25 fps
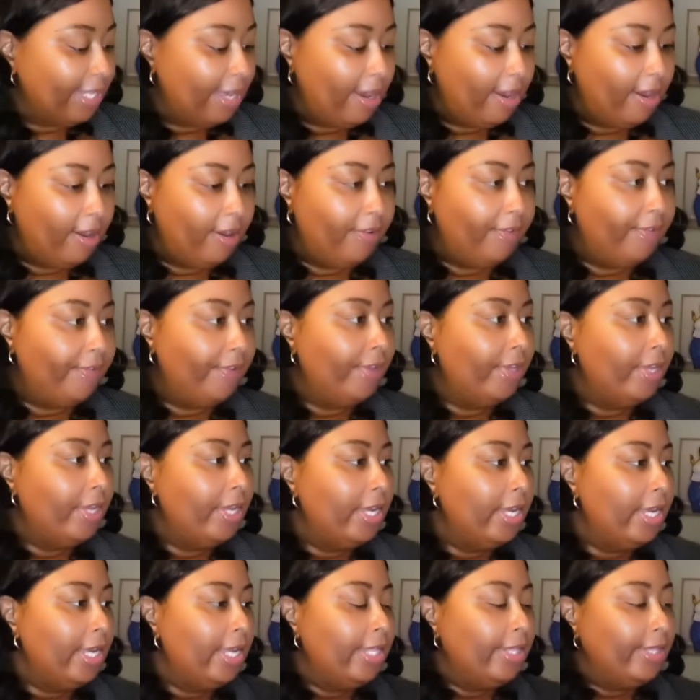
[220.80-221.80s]
off,
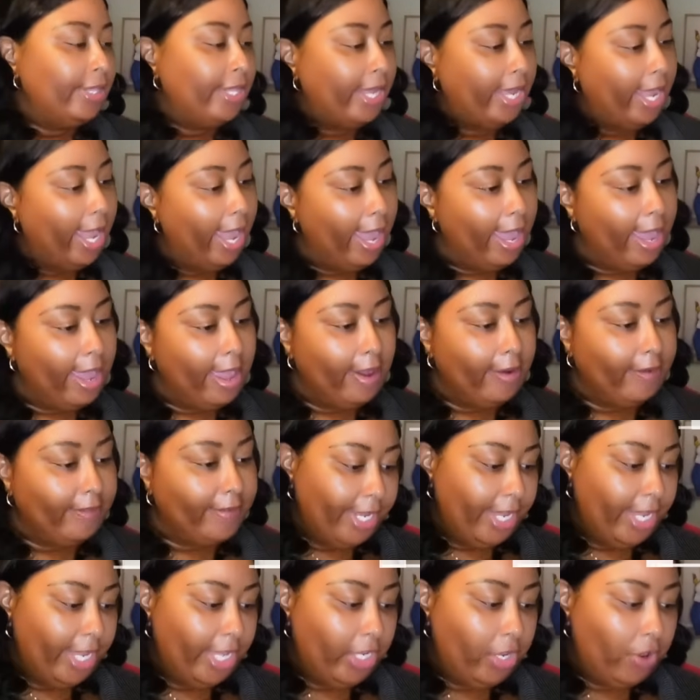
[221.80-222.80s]
they have
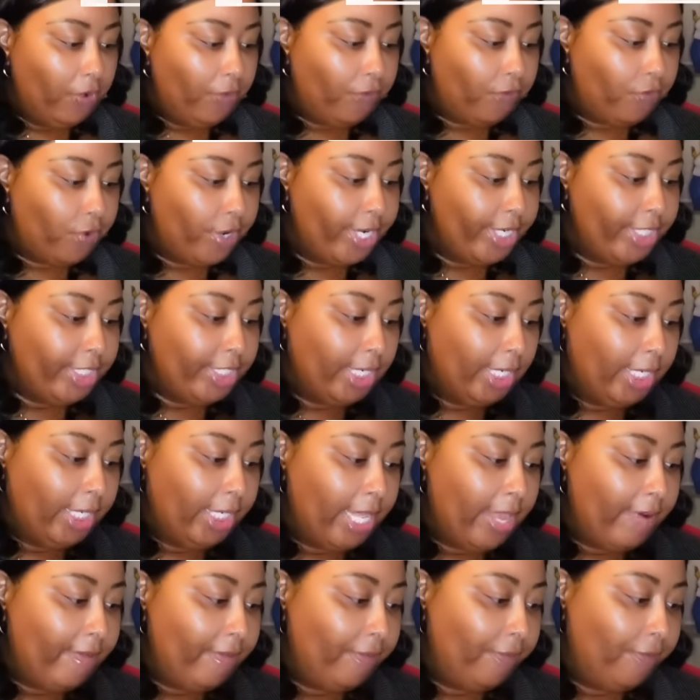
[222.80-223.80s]
a HelloFresh
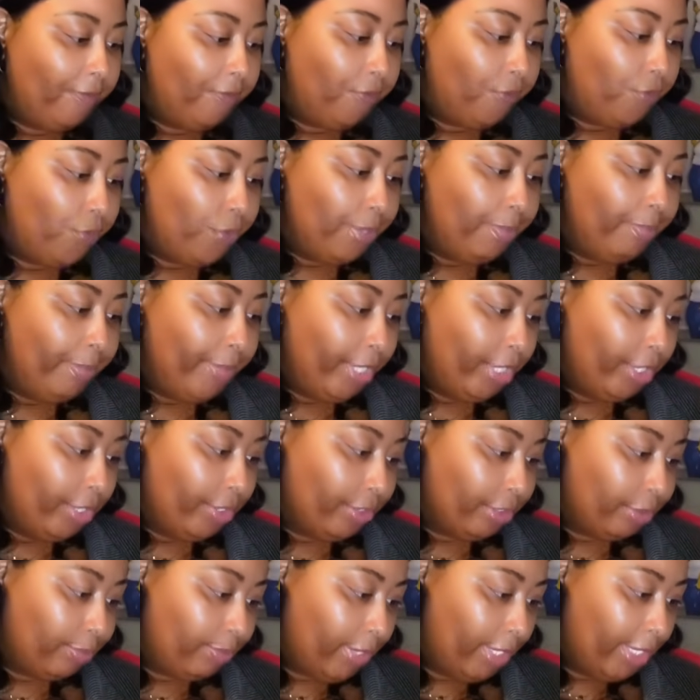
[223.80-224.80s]
11 free
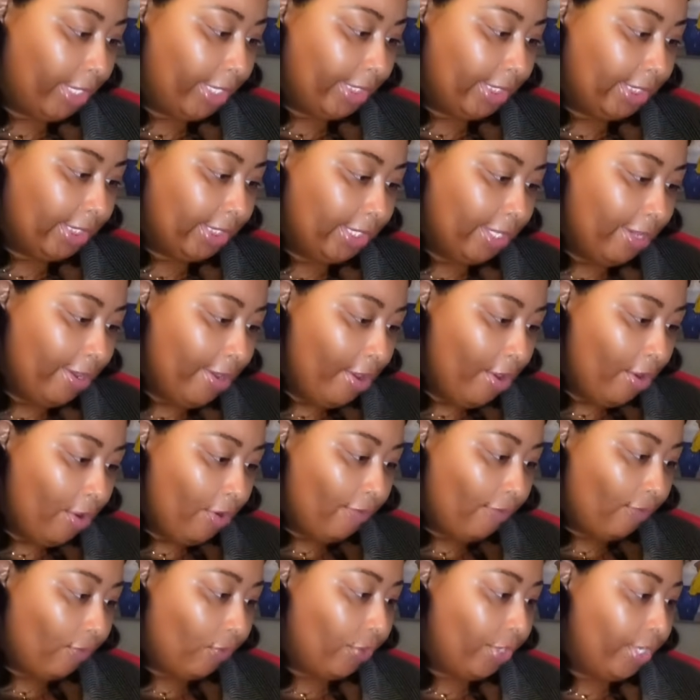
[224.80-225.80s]
meals plus
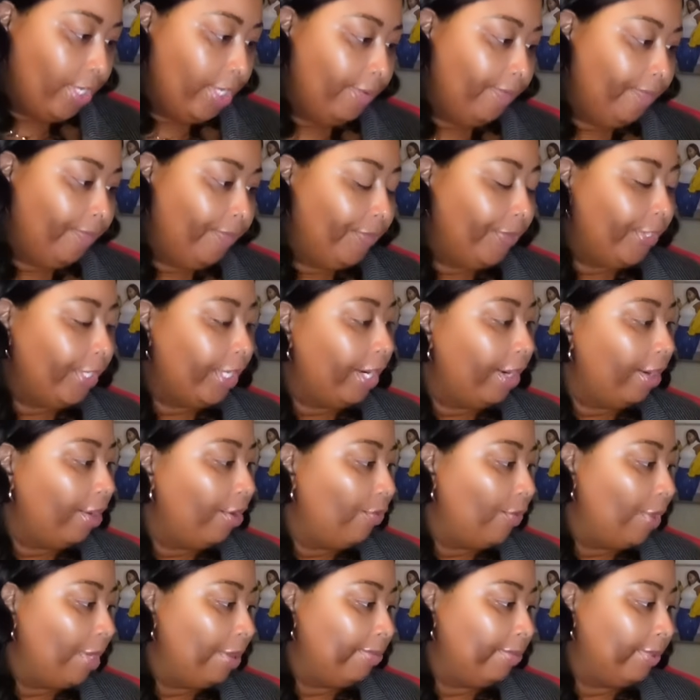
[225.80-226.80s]
free
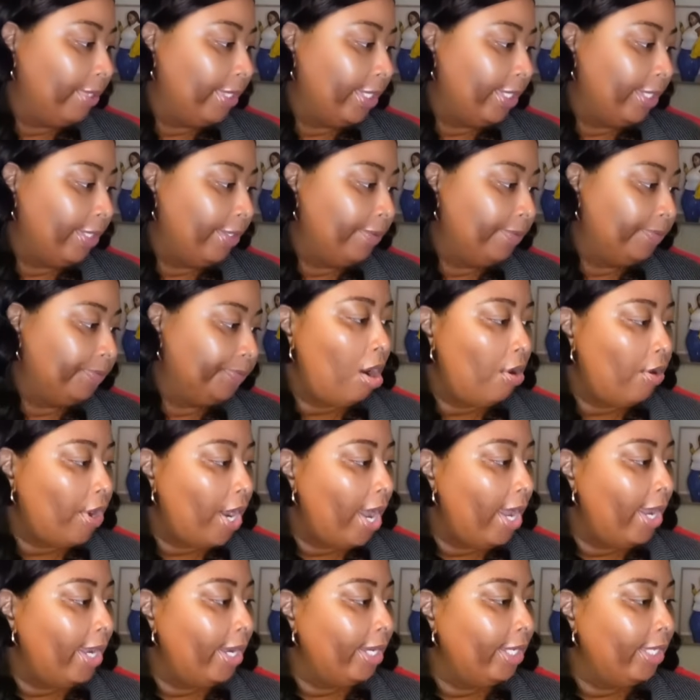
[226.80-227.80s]
caraway plan.
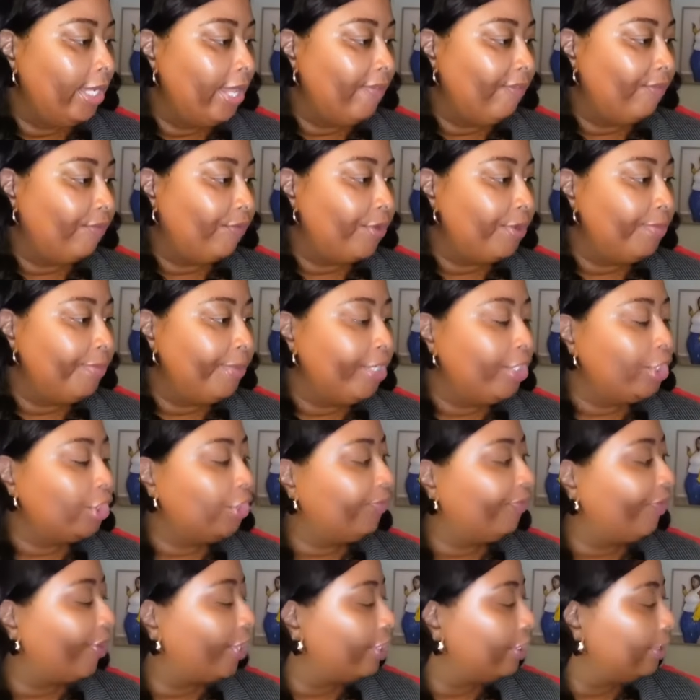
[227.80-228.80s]
Okay, 11 free
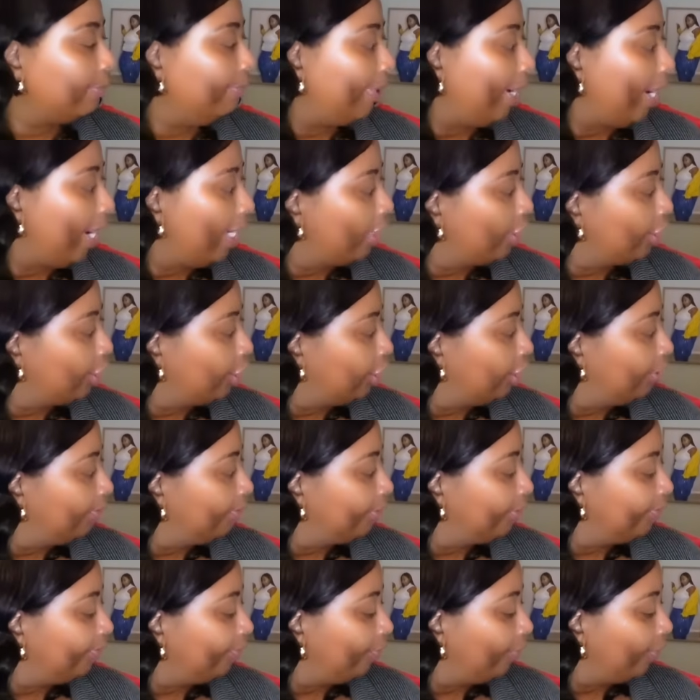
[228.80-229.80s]
meals, first box
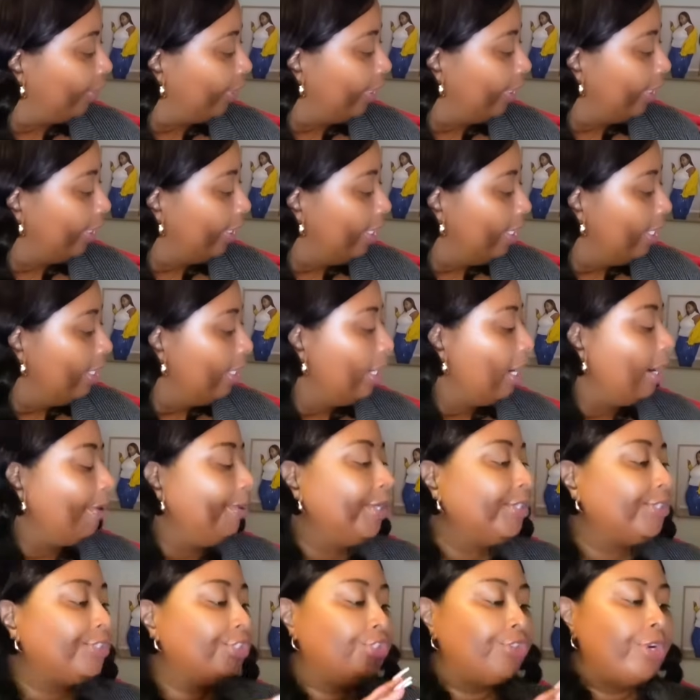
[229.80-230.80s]
ships free. I'm
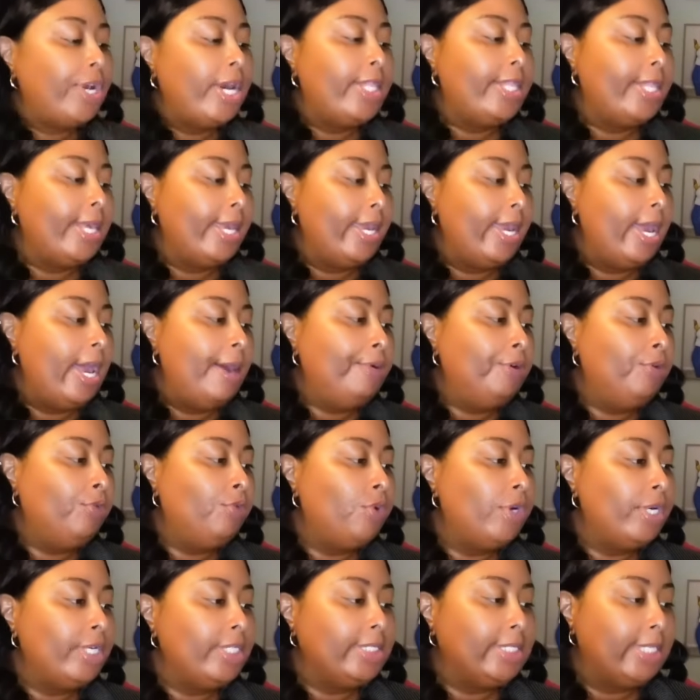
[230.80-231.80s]
about to try that. I've
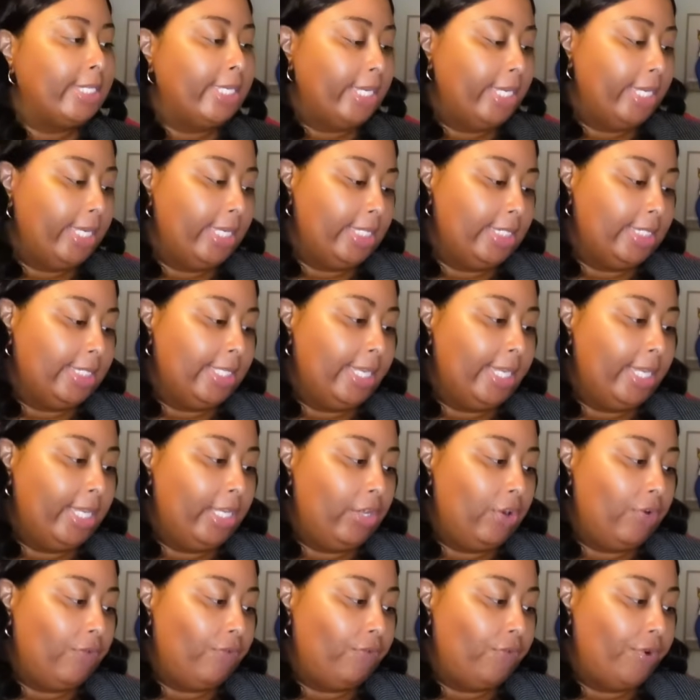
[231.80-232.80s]
been wanting to get into
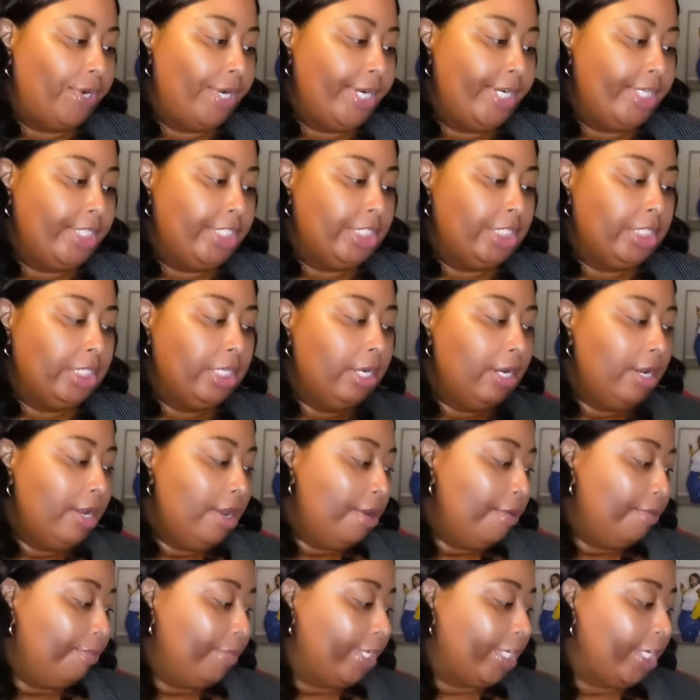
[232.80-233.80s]
HelloFresh
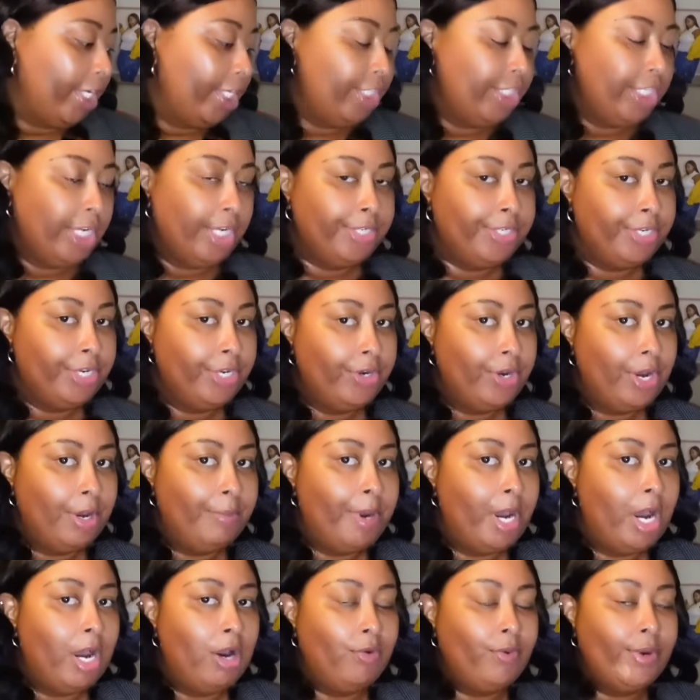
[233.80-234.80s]
because y'all know
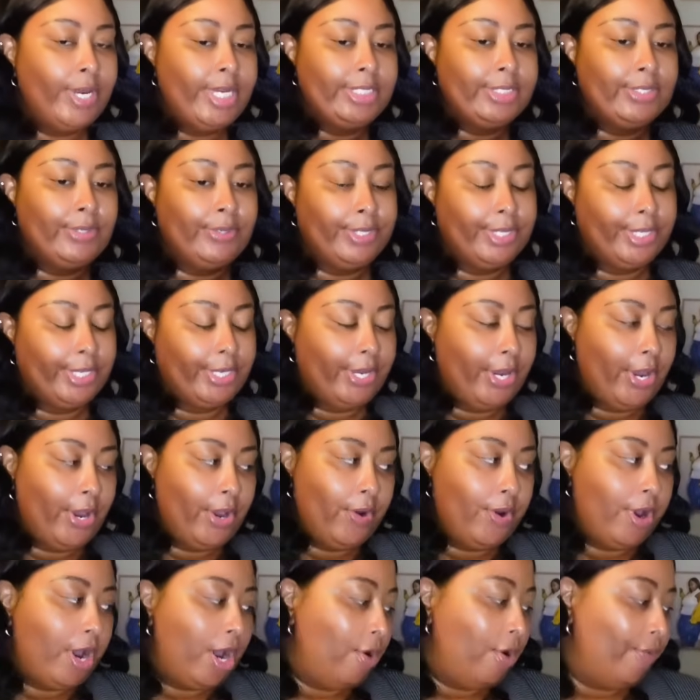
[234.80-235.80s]
I'm always on the
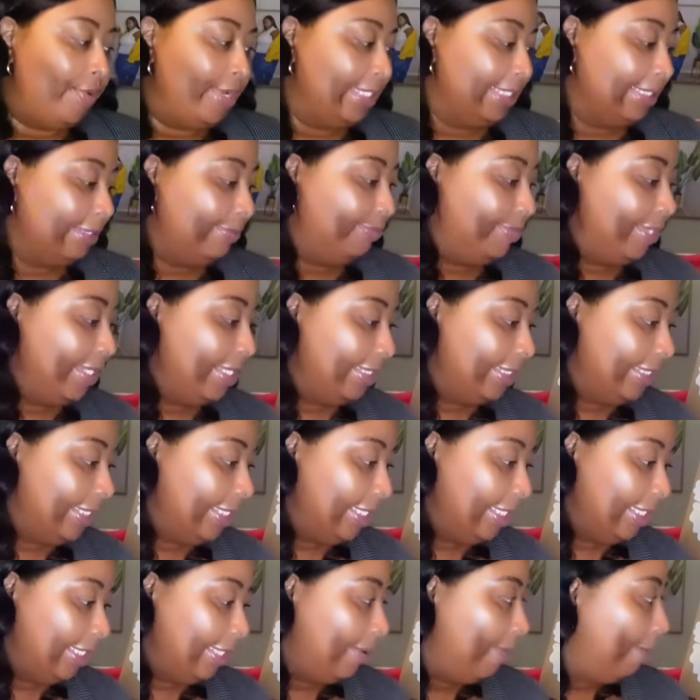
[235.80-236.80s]
go, always
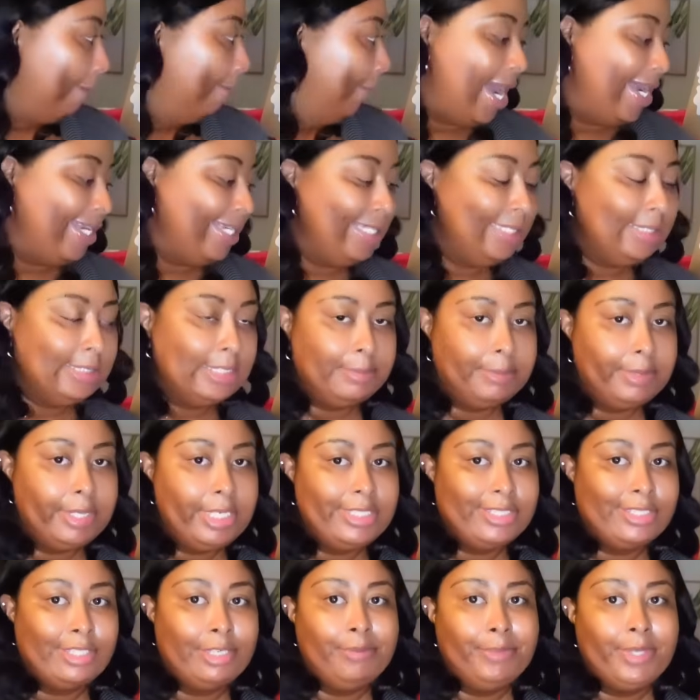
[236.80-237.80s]
busy. I need something
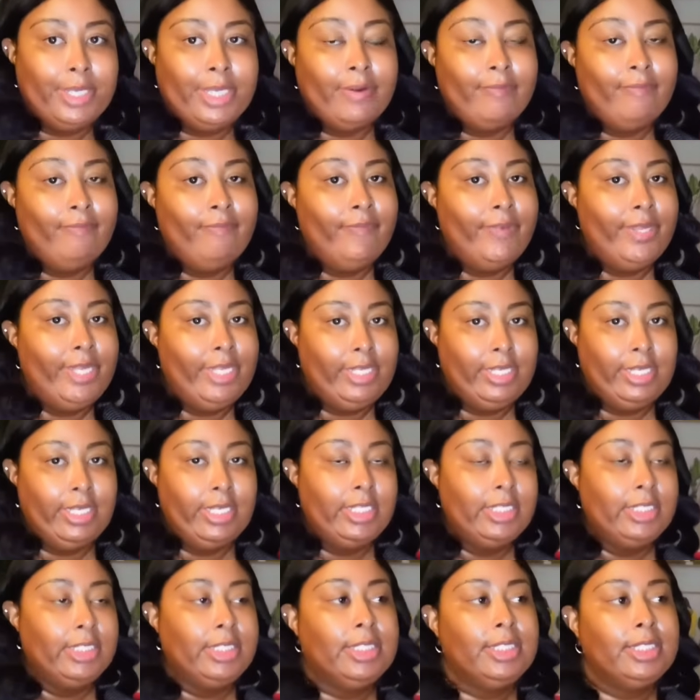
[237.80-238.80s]
that's gonna be
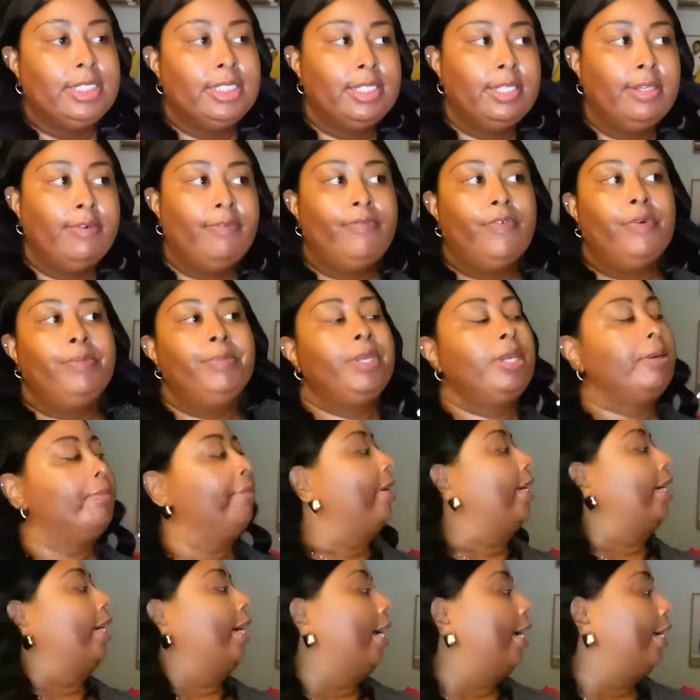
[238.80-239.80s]
convenient for me and
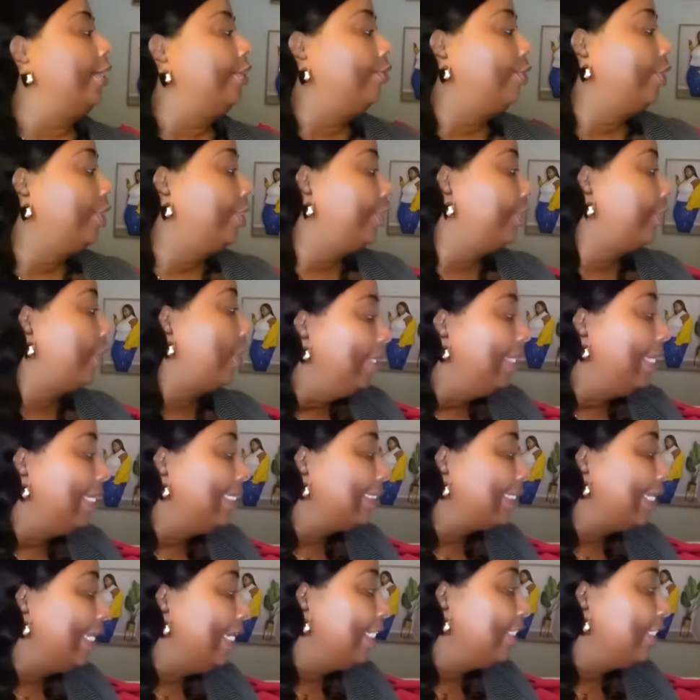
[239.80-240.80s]
my goddaughter. So, well, let's get